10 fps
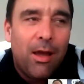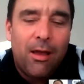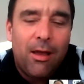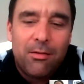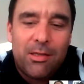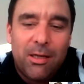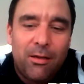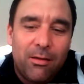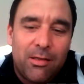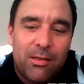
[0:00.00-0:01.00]
and
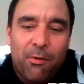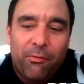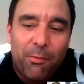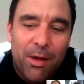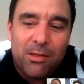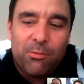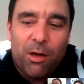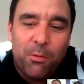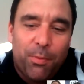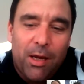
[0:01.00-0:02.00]
still some of the best
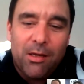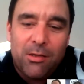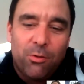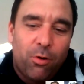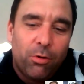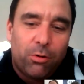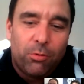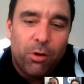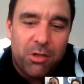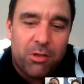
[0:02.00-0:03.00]
Russian players to go to
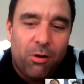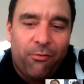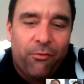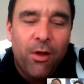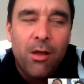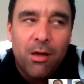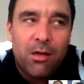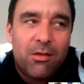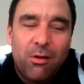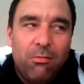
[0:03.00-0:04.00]
Rostov.
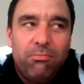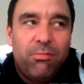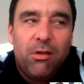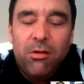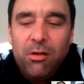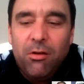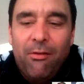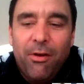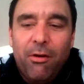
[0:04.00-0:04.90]
And so you never